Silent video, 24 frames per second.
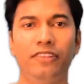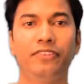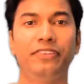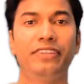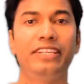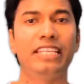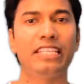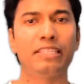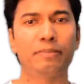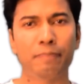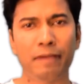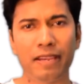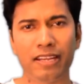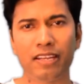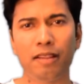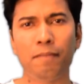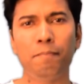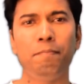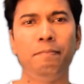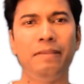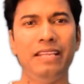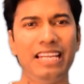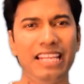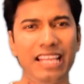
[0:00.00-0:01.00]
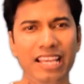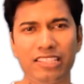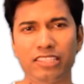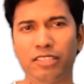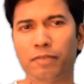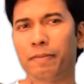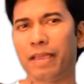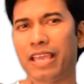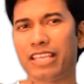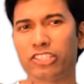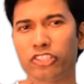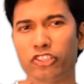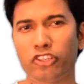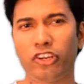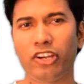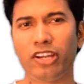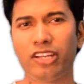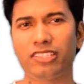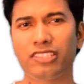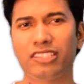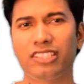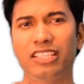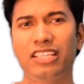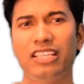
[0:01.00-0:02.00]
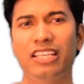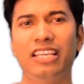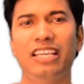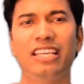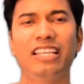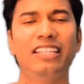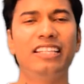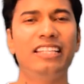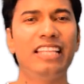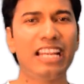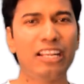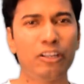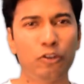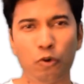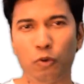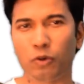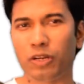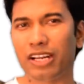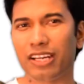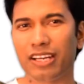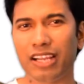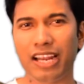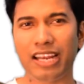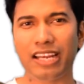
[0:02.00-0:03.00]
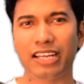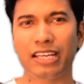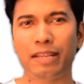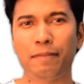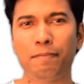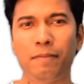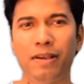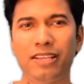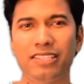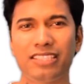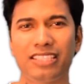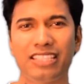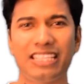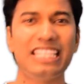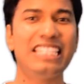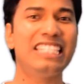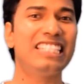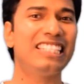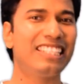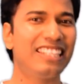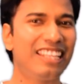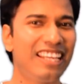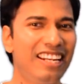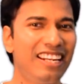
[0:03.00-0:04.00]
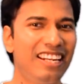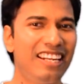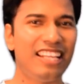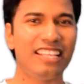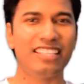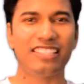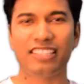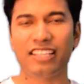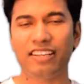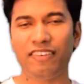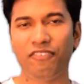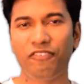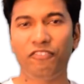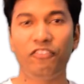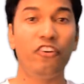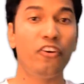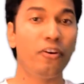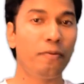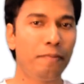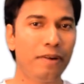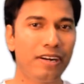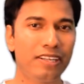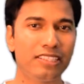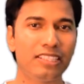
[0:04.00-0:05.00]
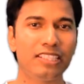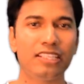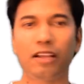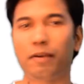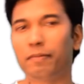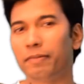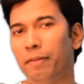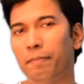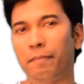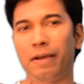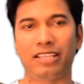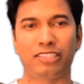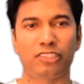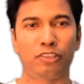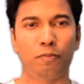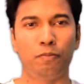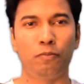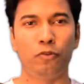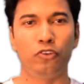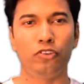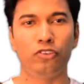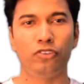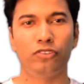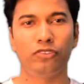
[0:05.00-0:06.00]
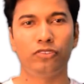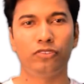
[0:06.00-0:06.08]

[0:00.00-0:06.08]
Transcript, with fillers: Despite the millions of asteroids, their total collective mass is still less than four percent of the mass of Moon.